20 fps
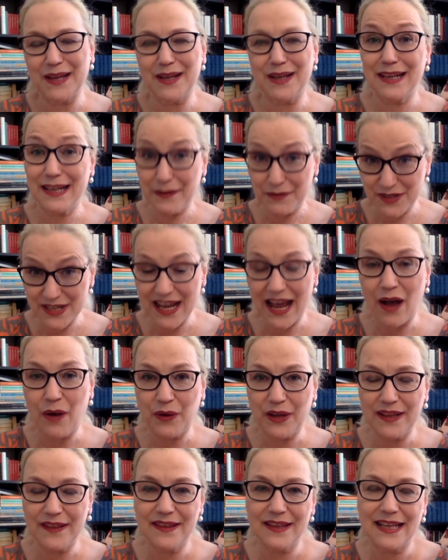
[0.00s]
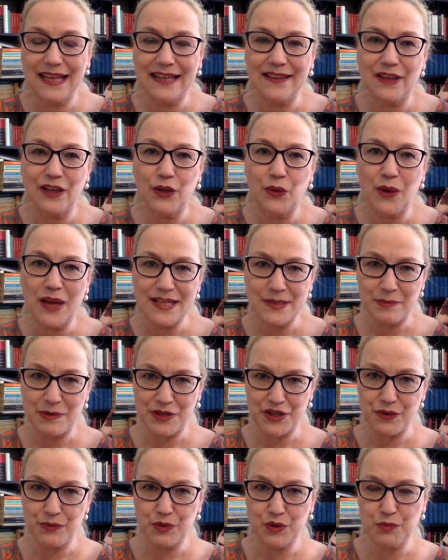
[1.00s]
lives now in the US,
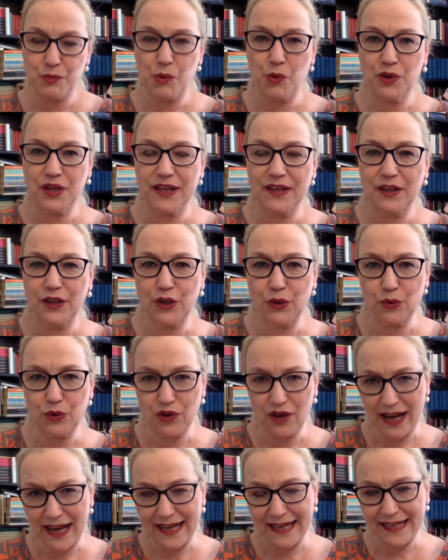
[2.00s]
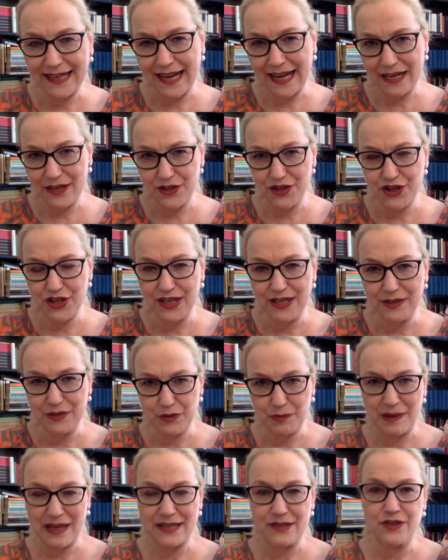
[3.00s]
but she was born in the Ukraine, and she
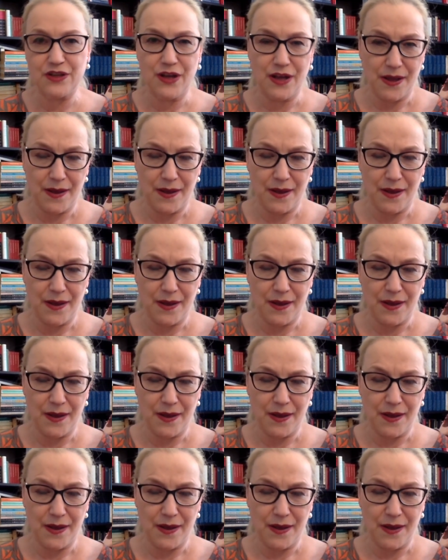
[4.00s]
spent